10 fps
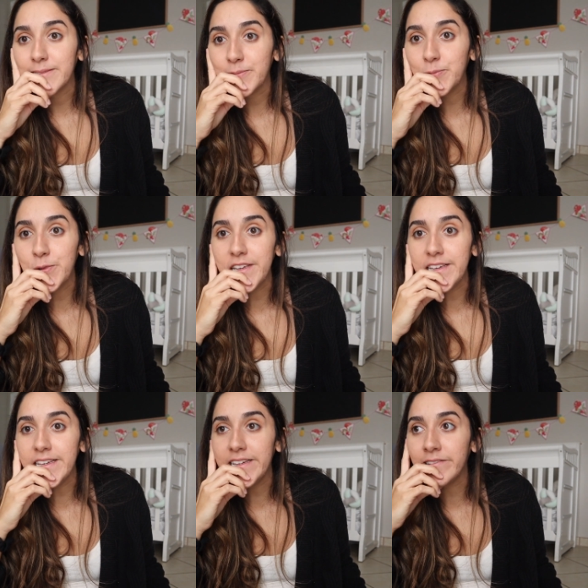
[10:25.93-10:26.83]

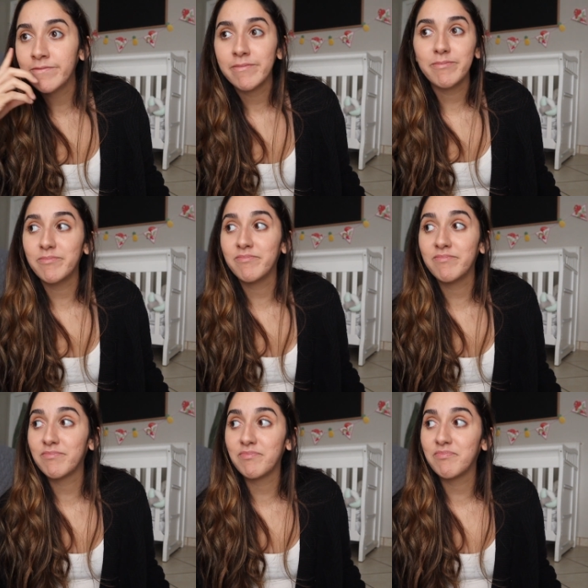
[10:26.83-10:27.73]
We
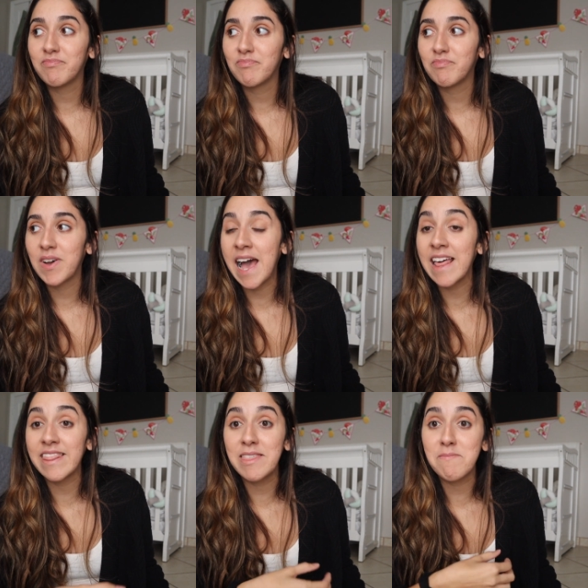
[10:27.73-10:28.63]

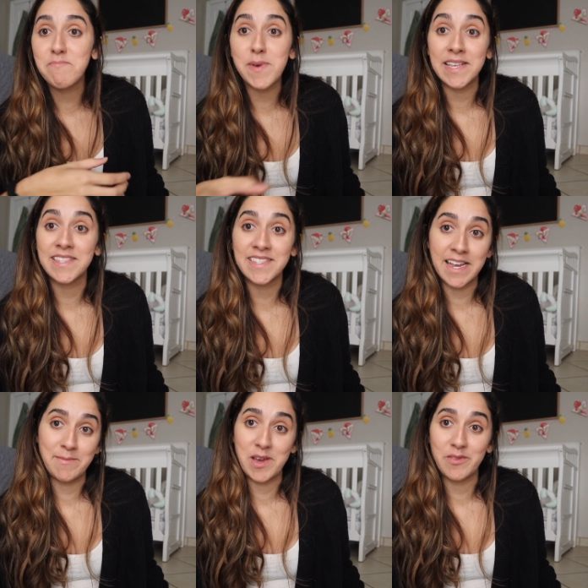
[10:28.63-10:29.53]
had the best
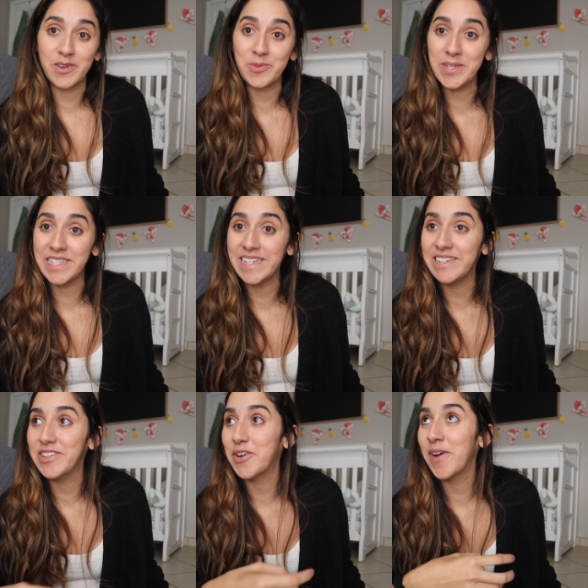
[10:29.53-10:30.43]
time ever. We
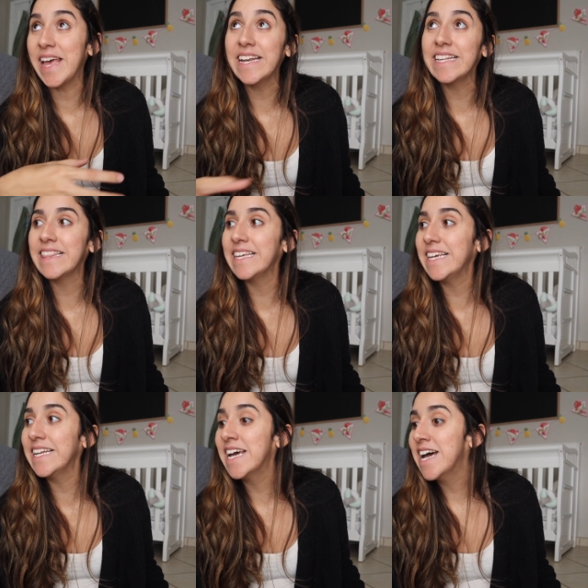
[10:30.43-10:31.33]
didn't know
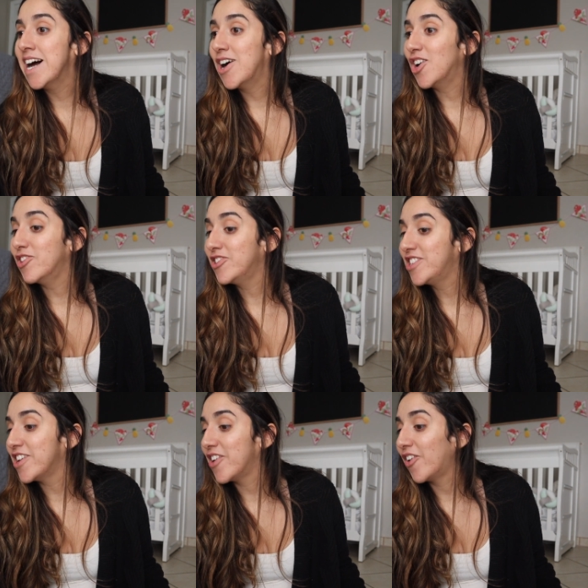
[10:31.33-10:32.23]
anything
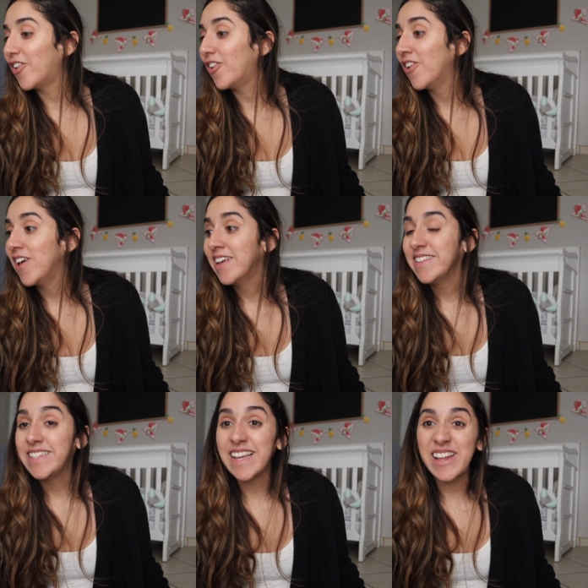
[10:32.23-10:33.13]
until
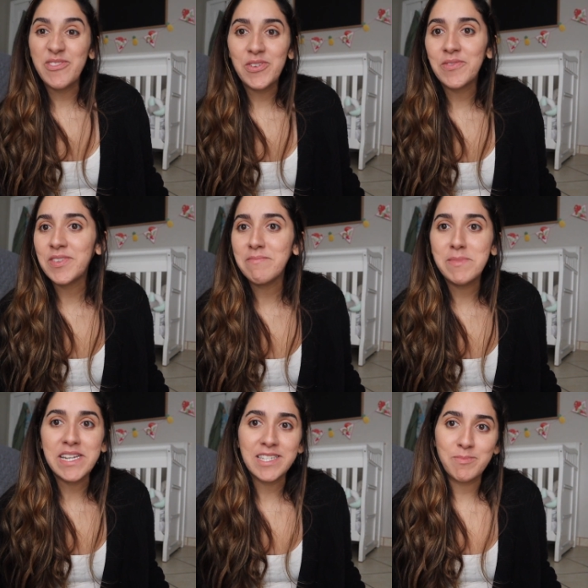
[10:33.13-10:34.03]
10-15
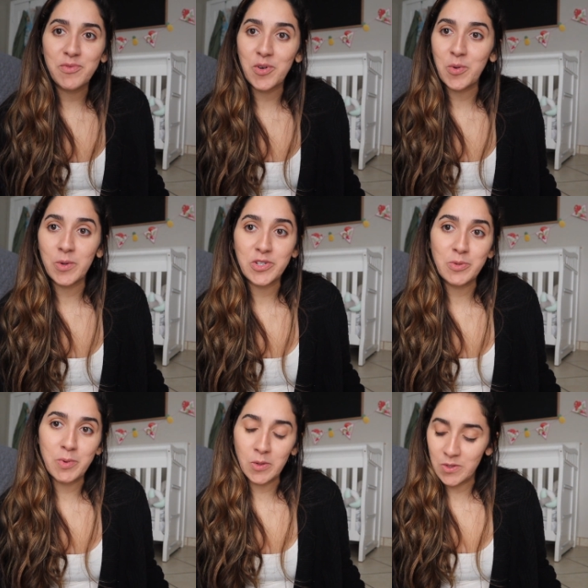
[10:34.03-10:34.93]
minutes before we were
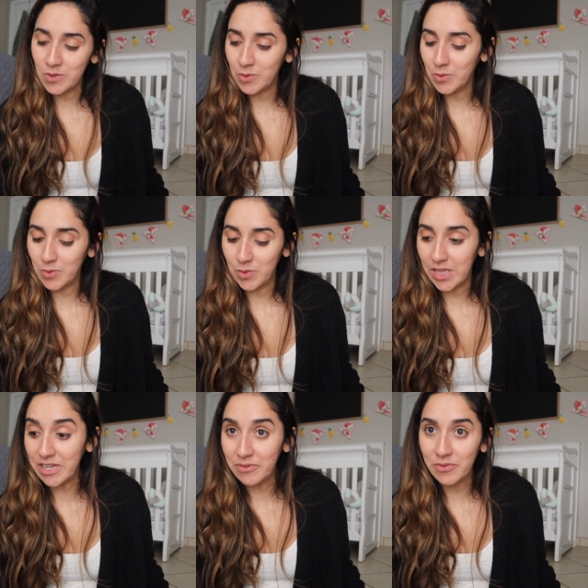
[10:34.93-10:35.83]
supposed to
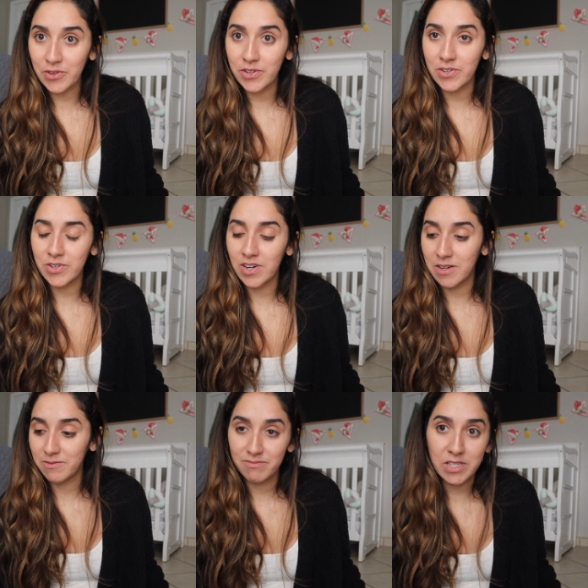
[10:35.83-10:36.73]
leave for
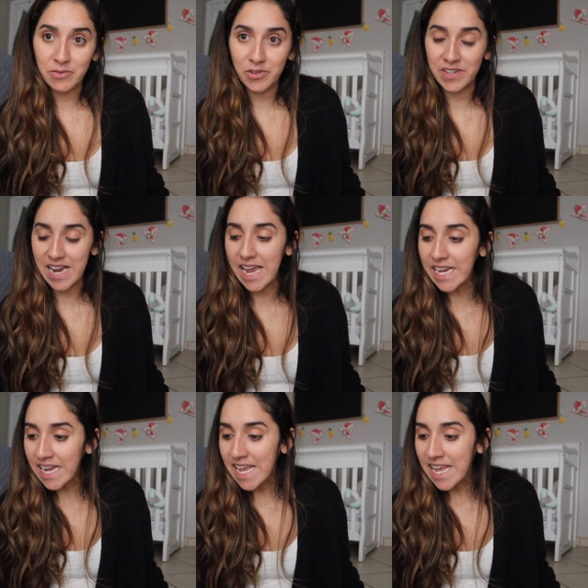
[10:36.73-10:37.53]
the night.